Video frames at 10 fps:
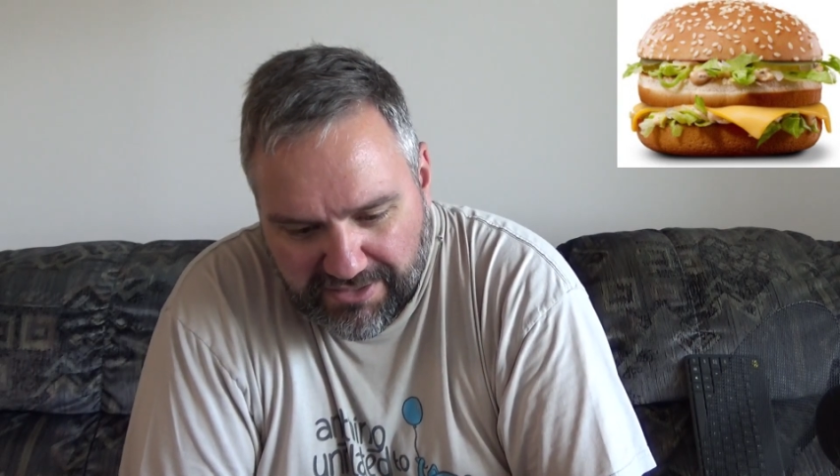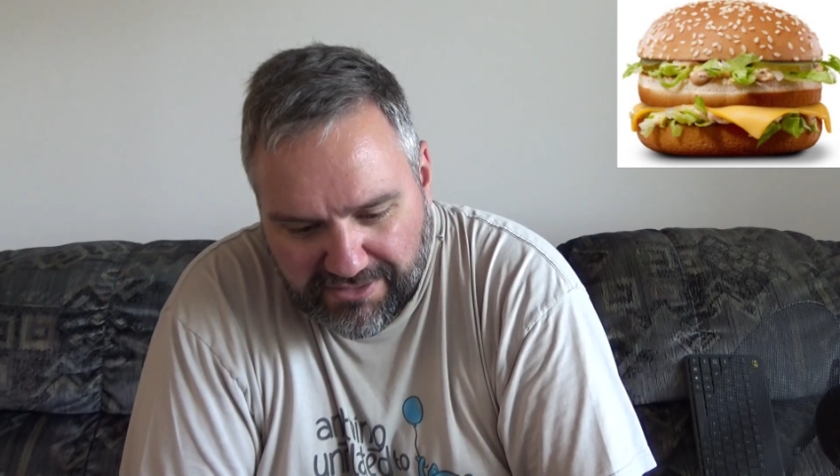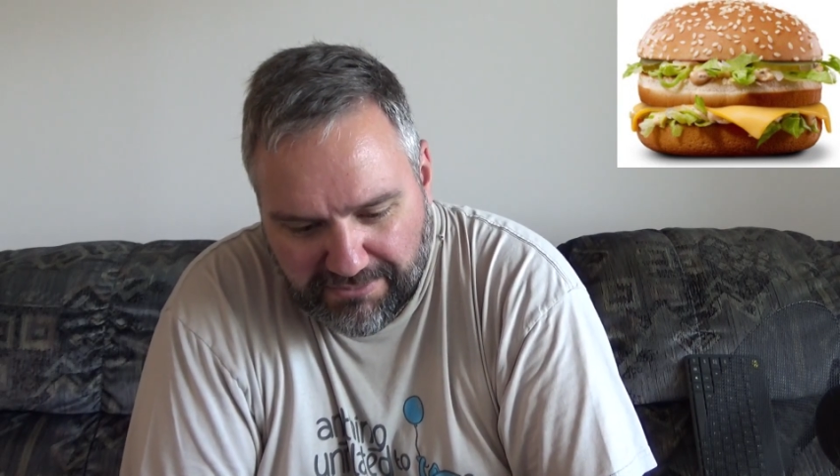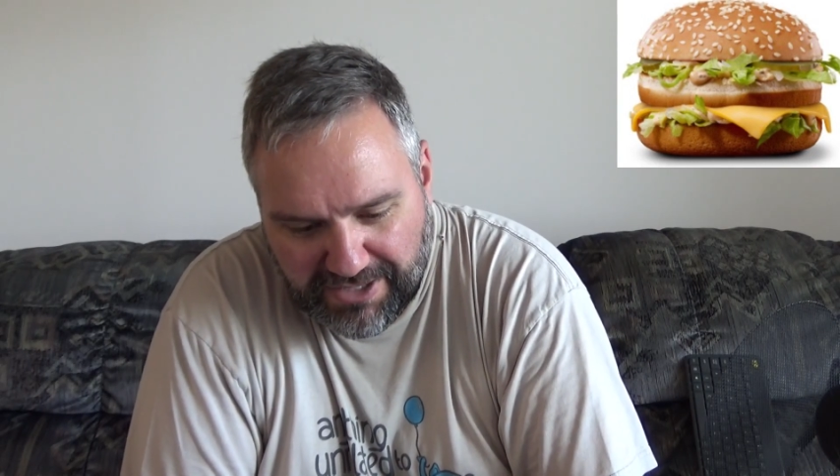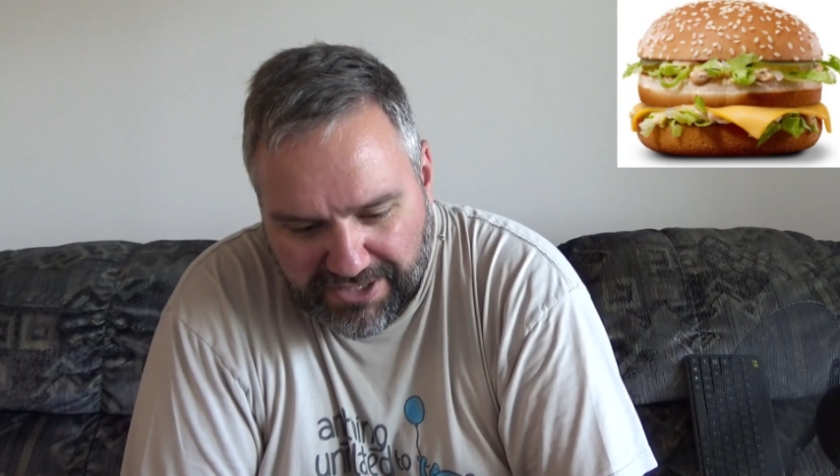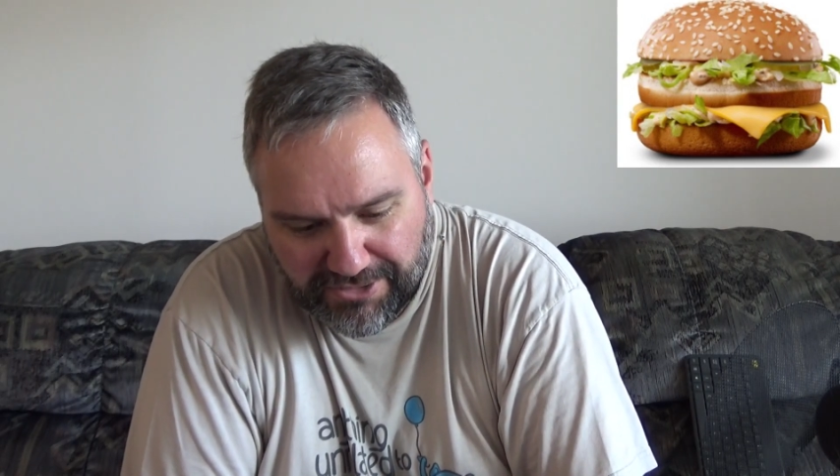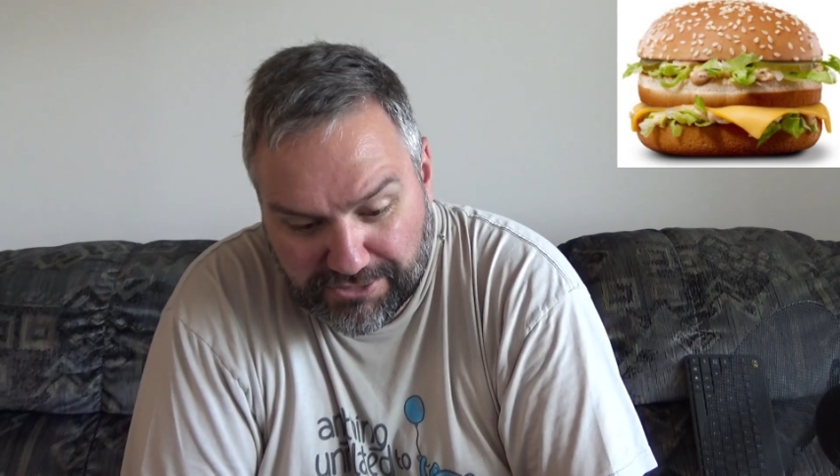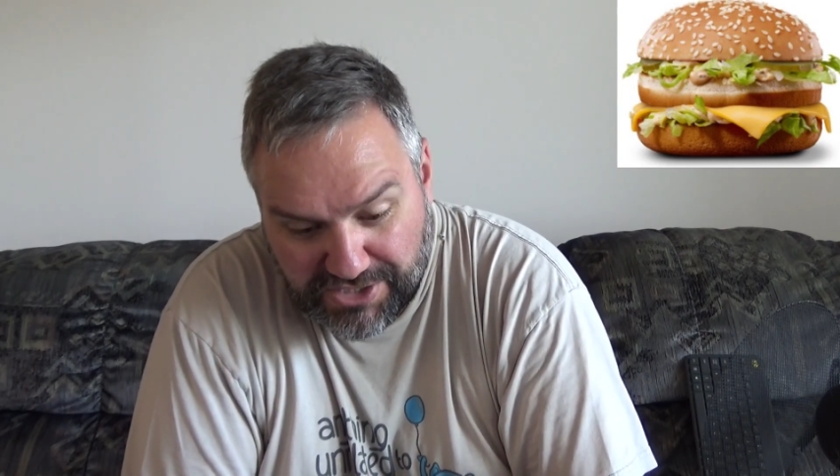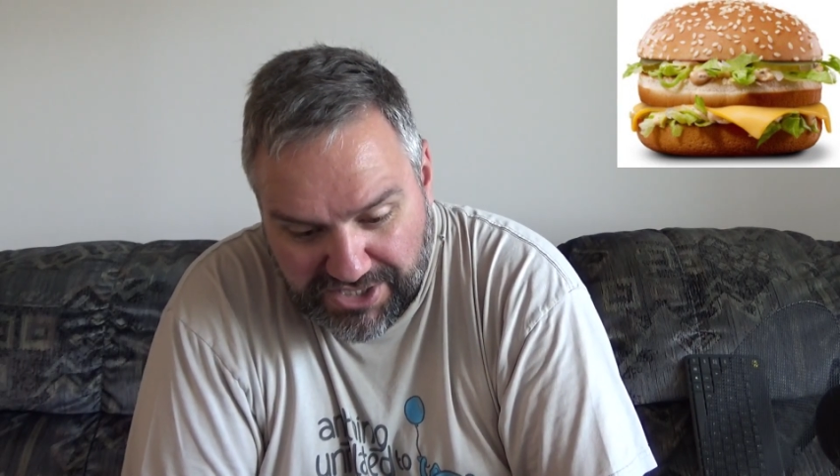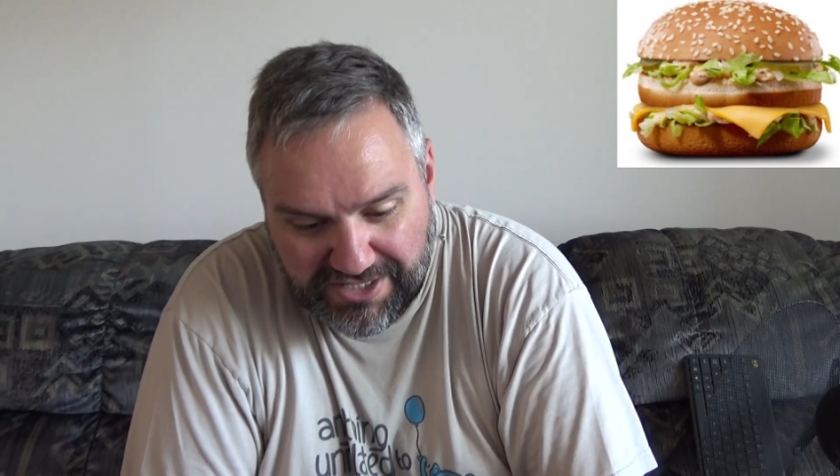tomato,
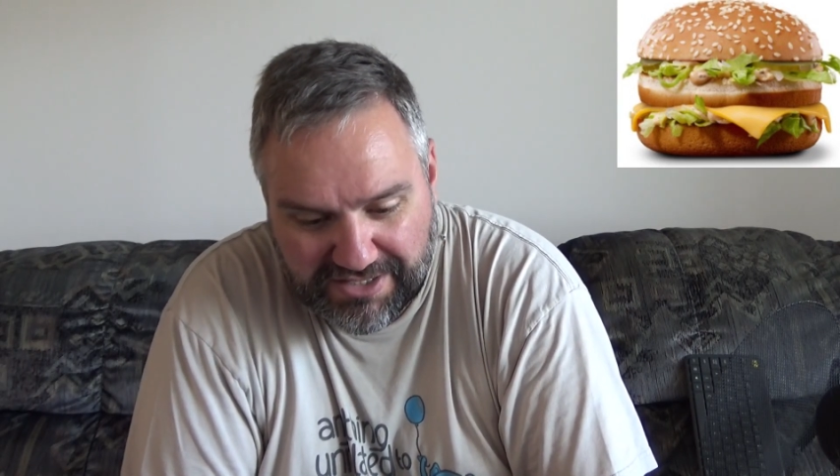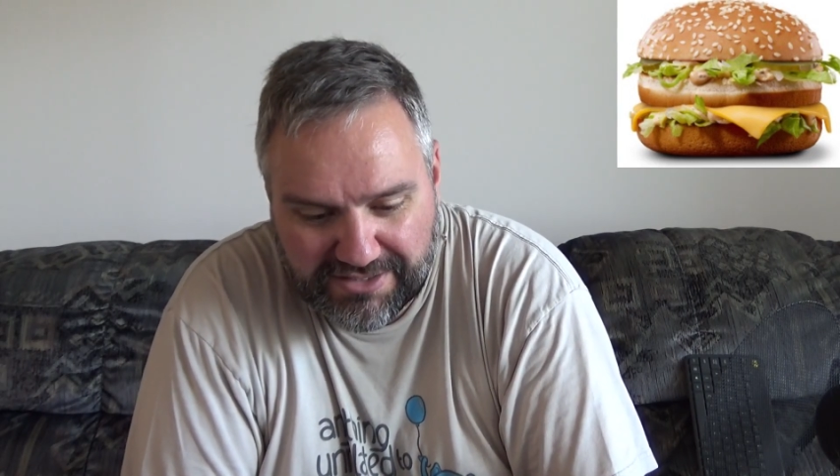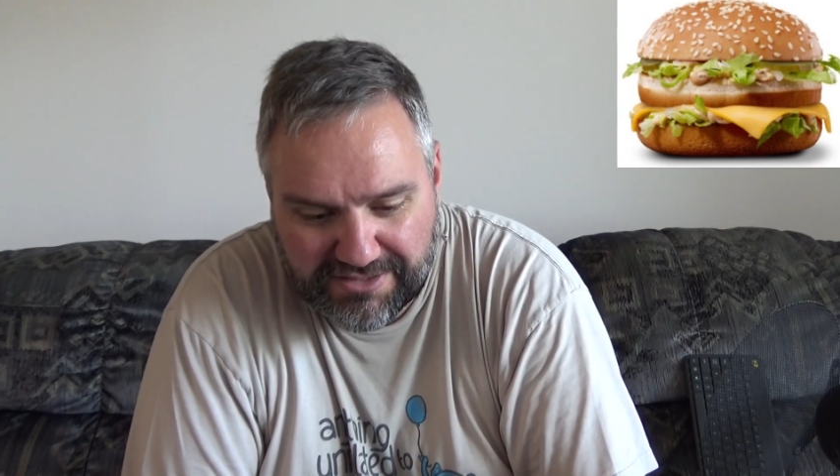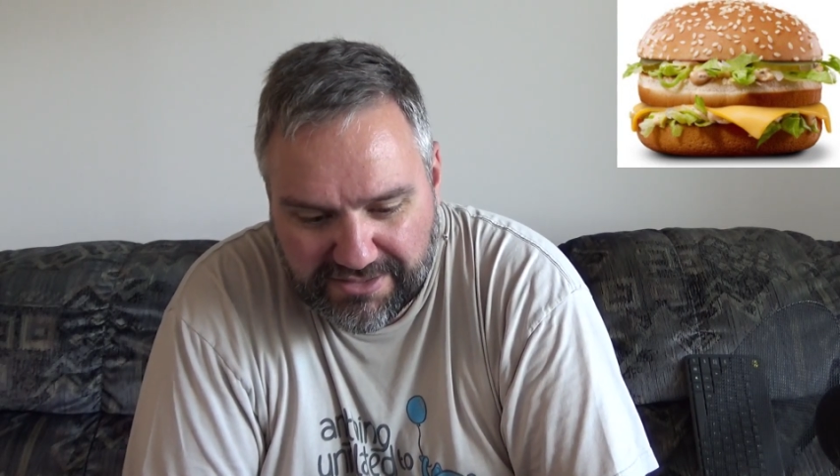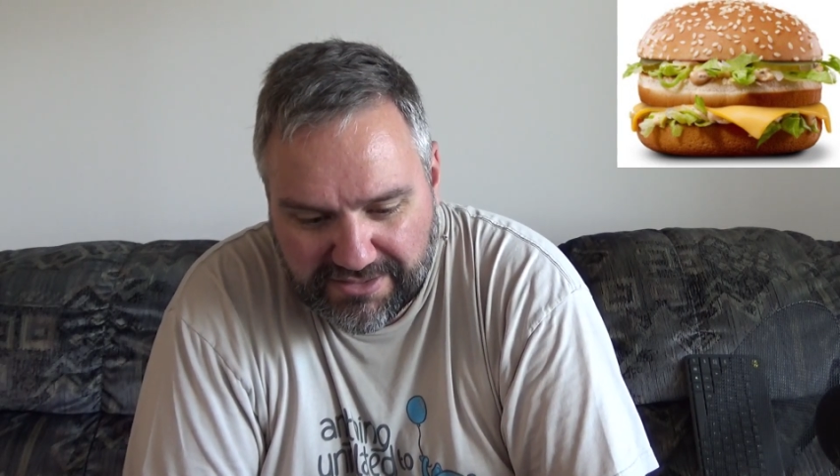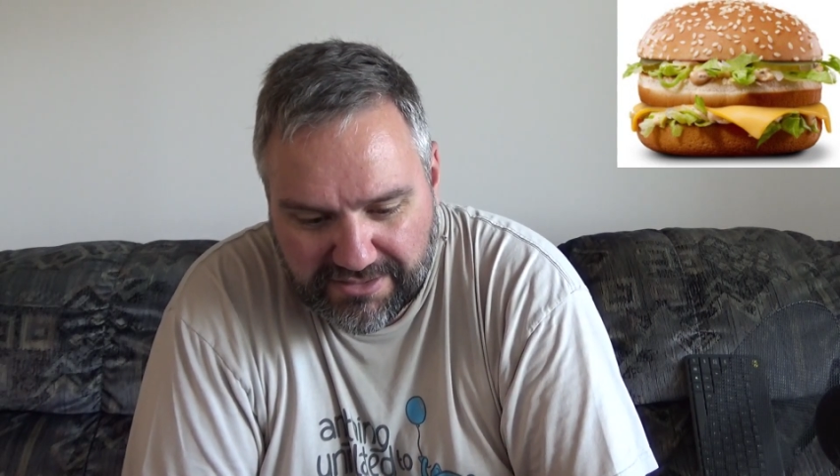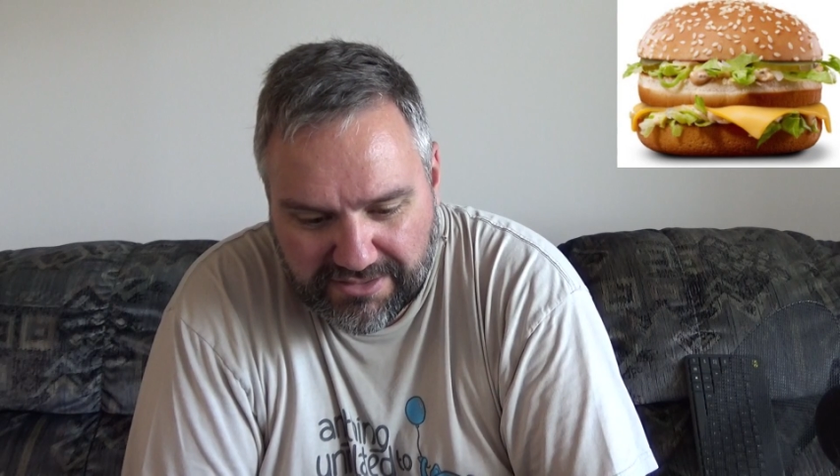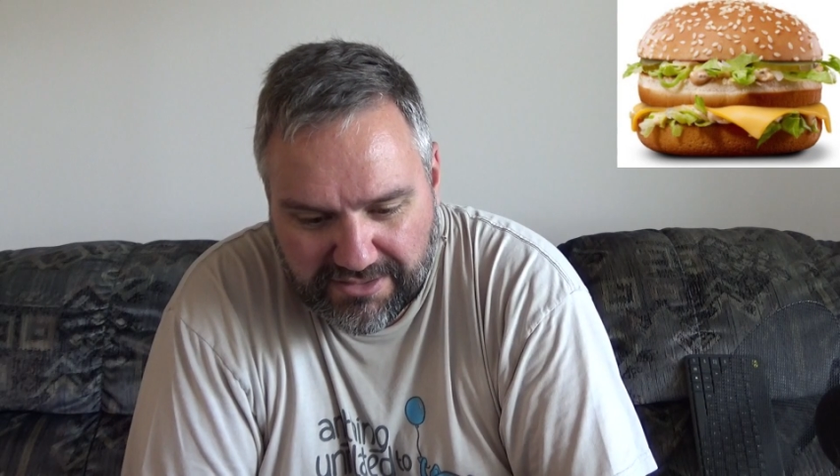cheese,